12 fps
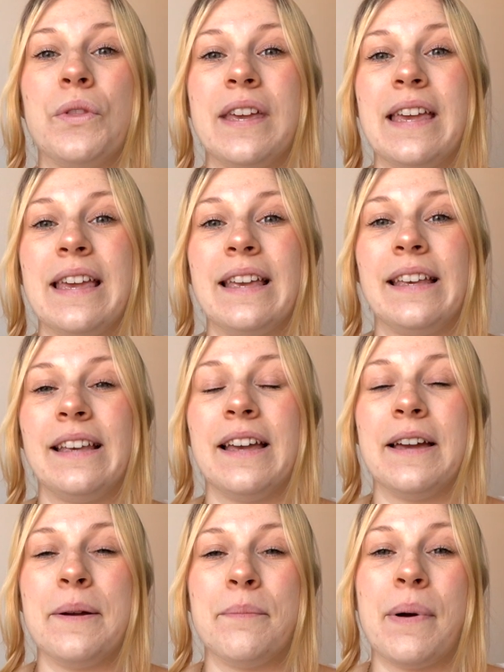the
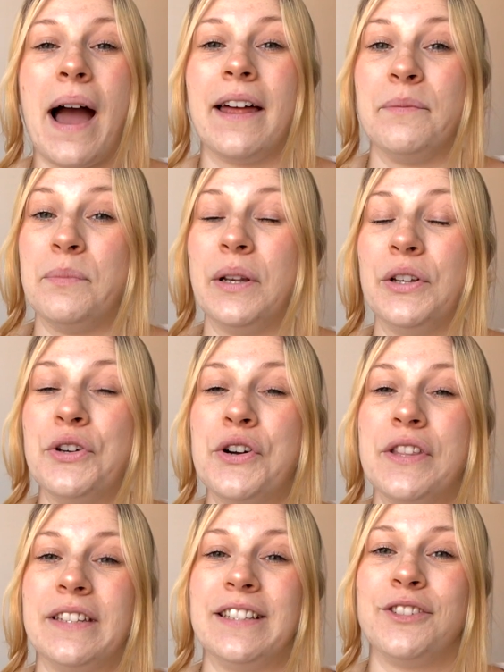pattern below
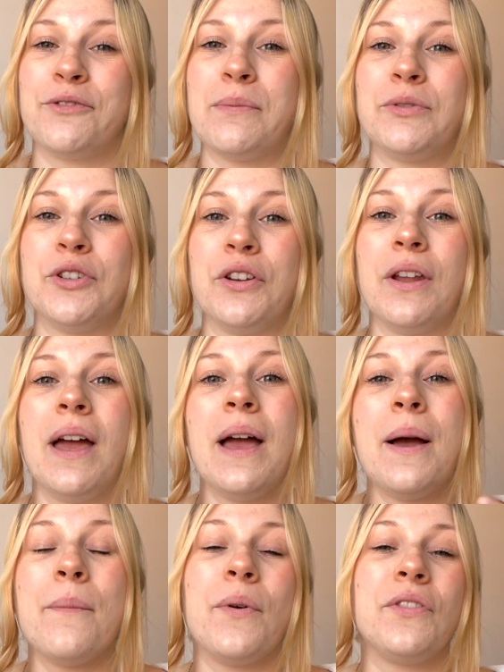in the description.
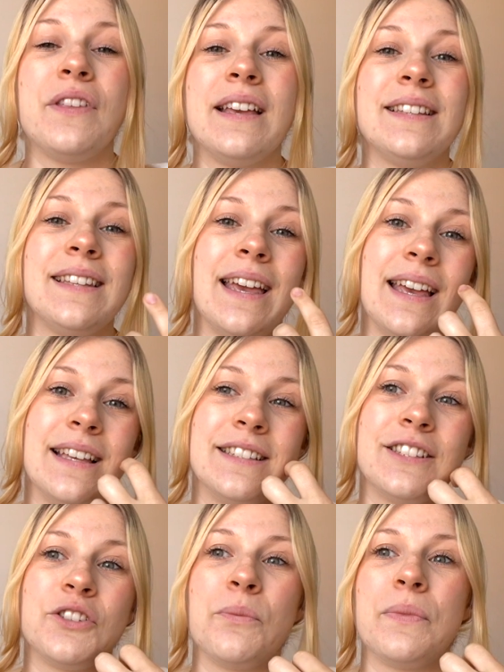But this is
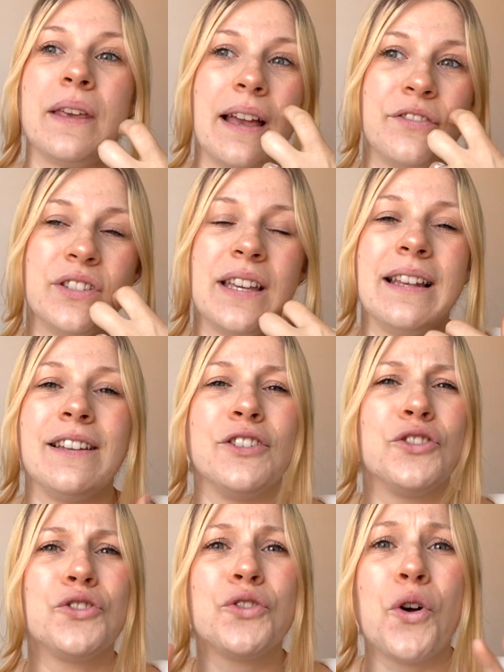something I've seen
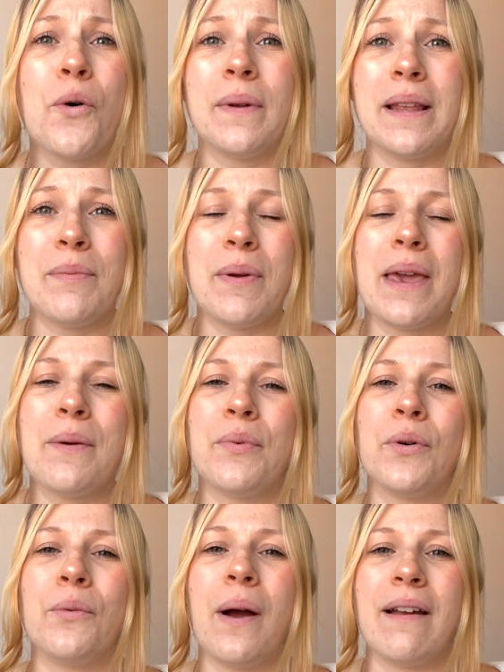so many
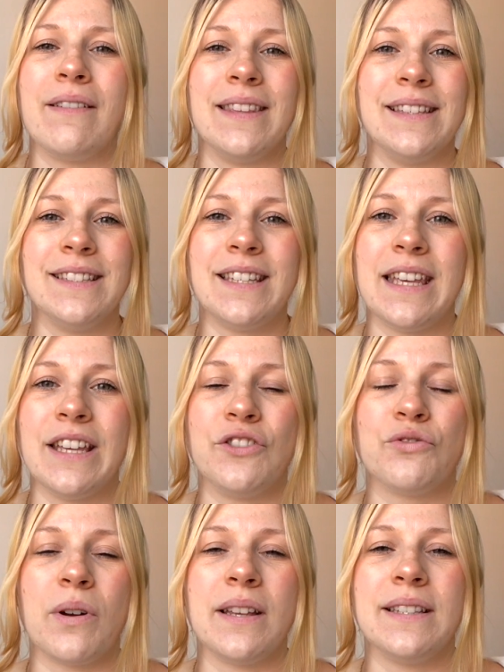people wearing, these tiered
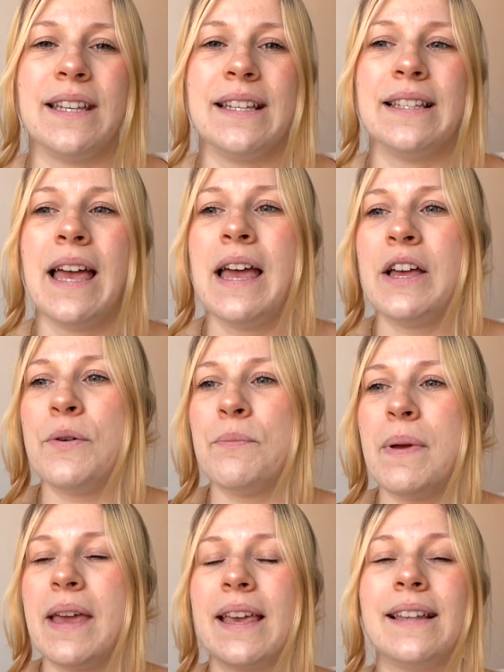dresses,
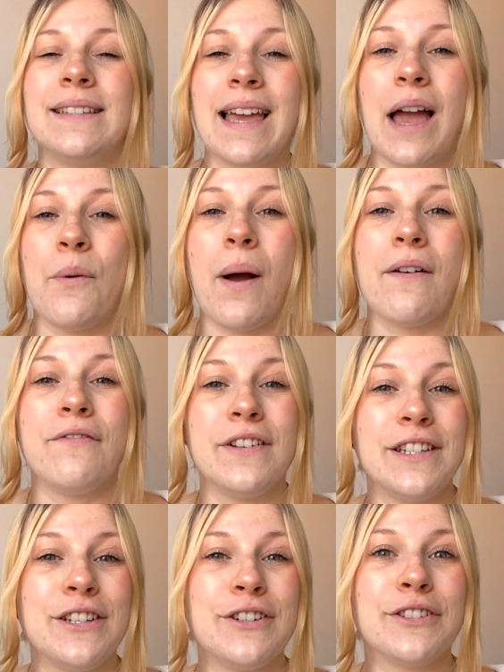making DIY
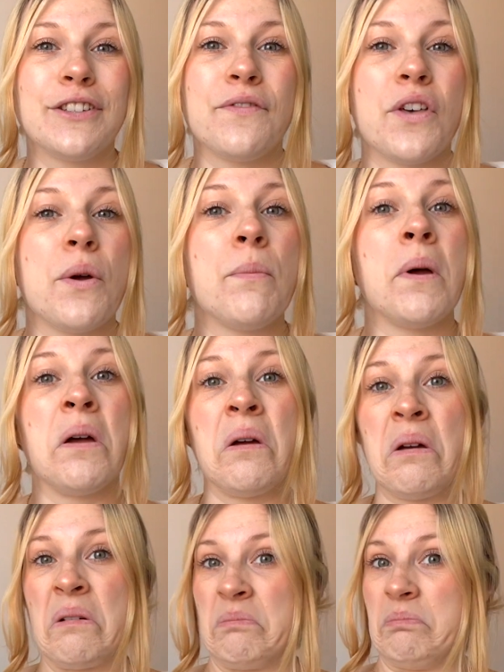videos of them.
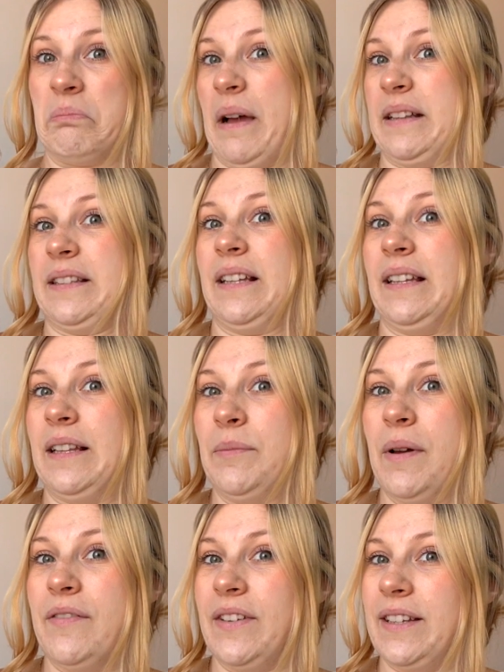Mine's a little
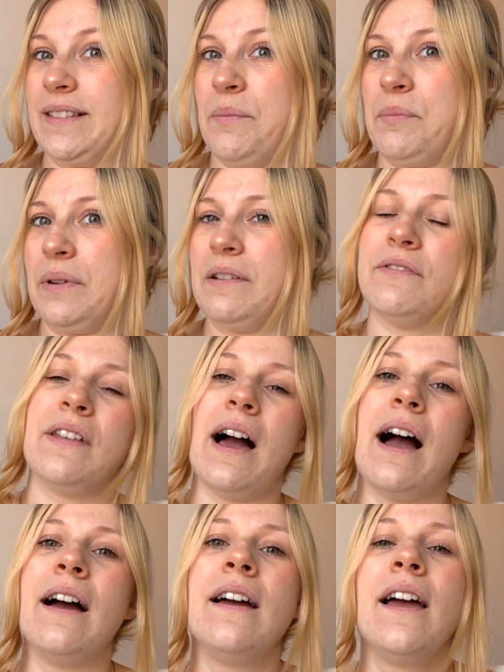bit of an example of that.